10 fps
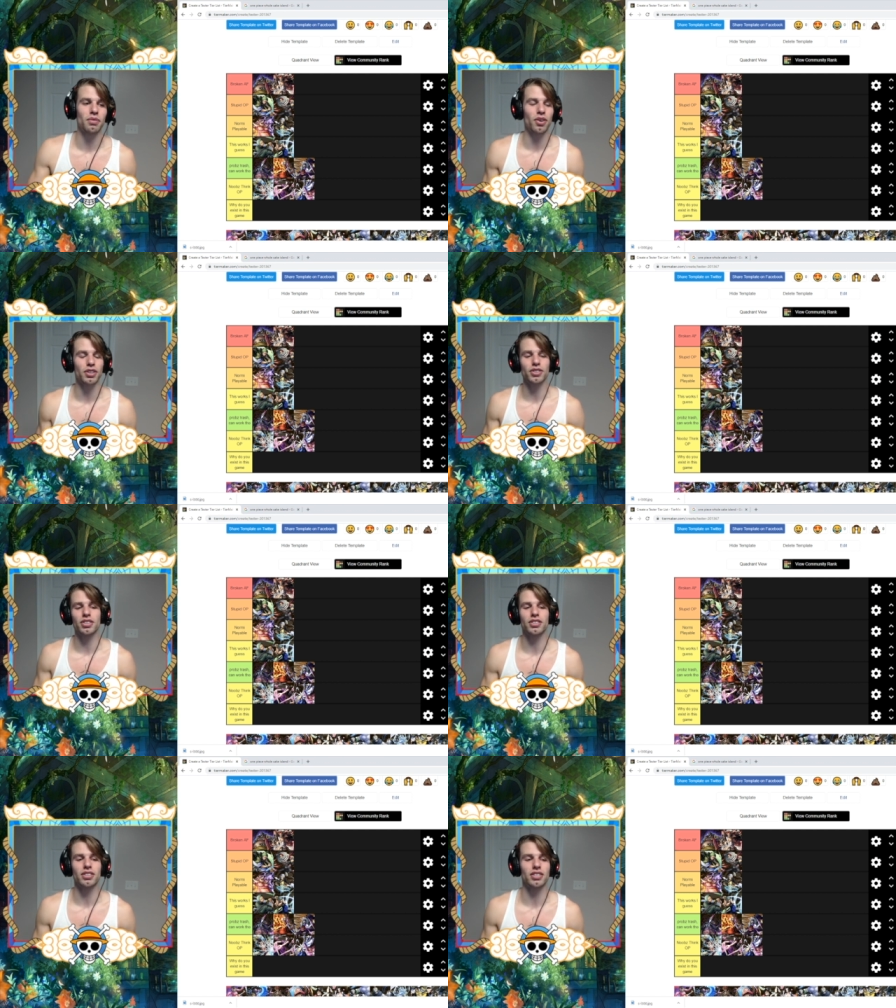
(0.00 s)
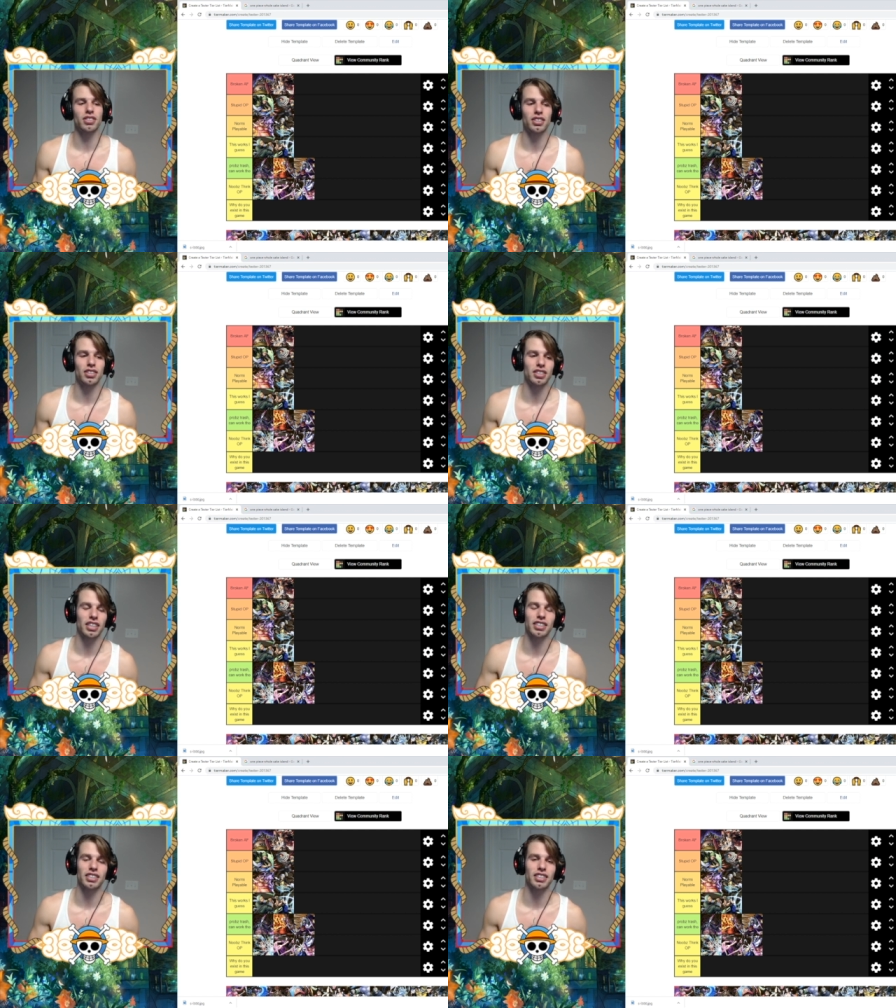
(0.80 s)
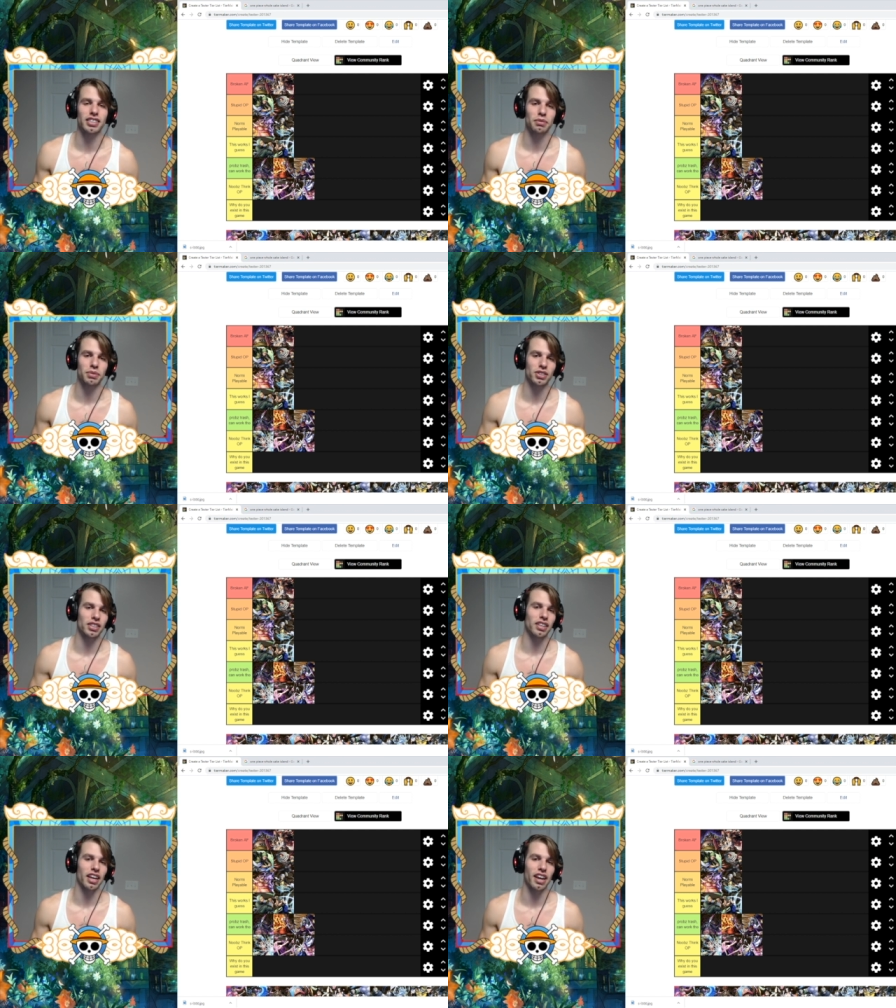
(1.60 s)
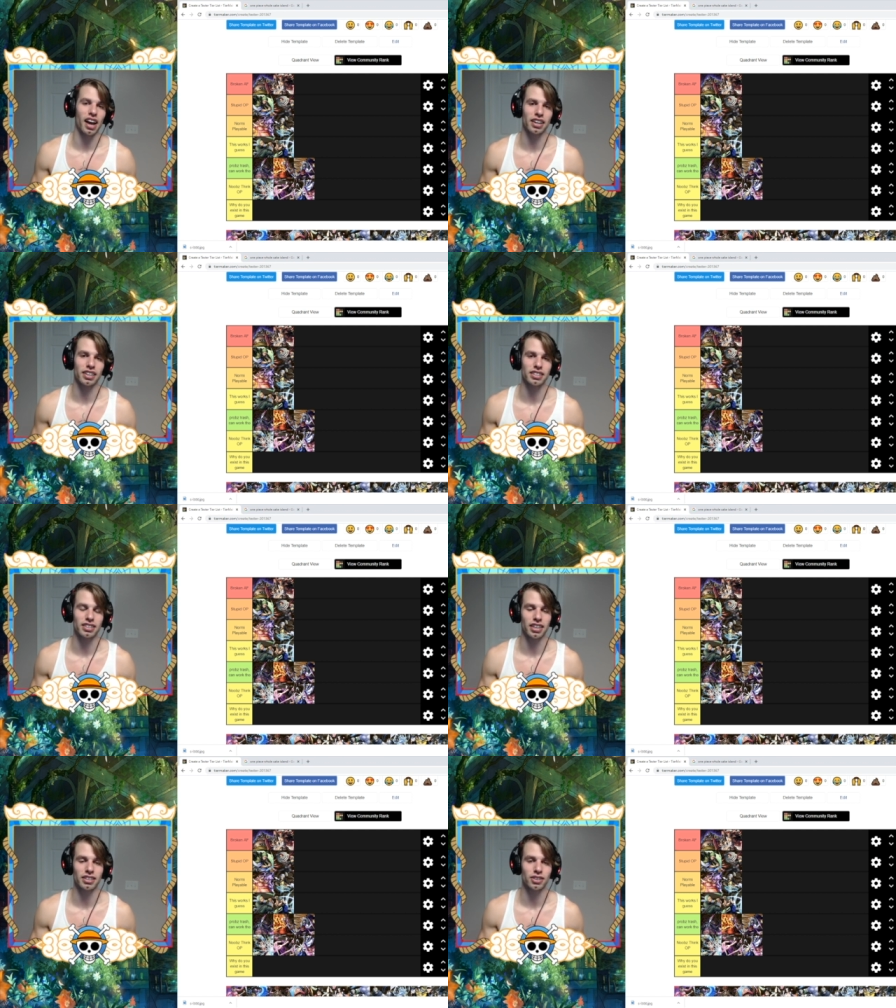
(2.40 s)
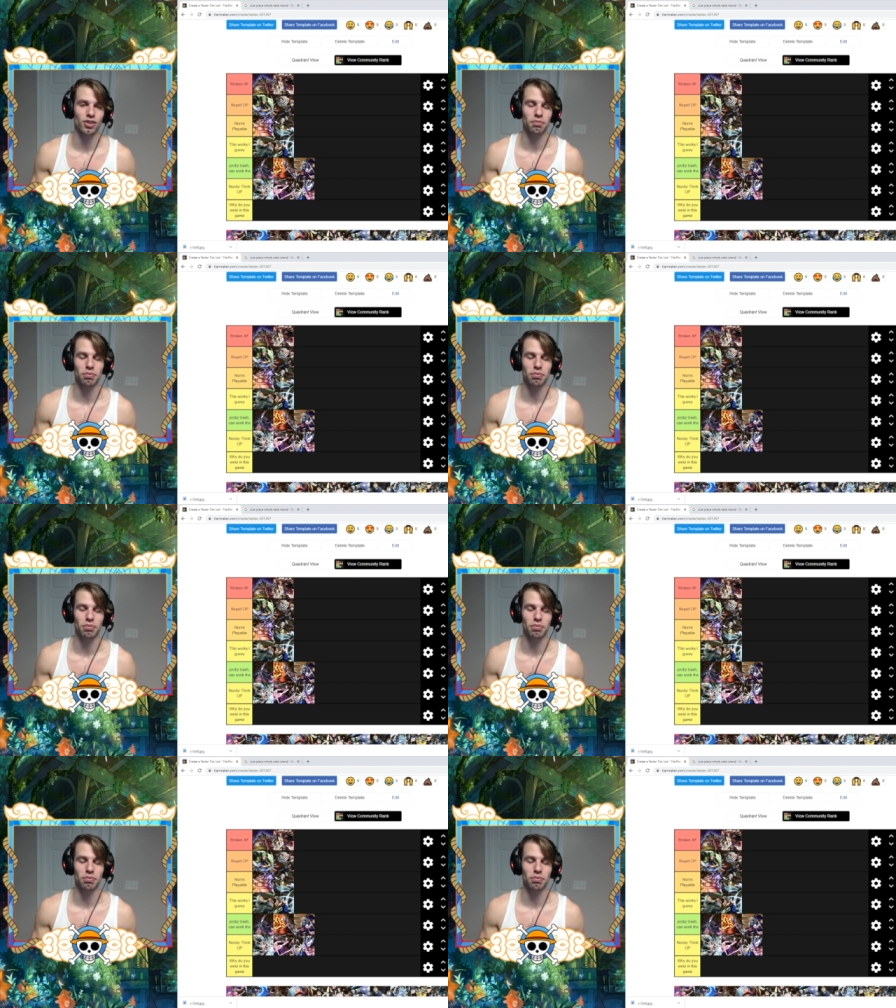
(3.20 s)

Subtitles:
more useful just because he has that 60% hit on his Sandstorm,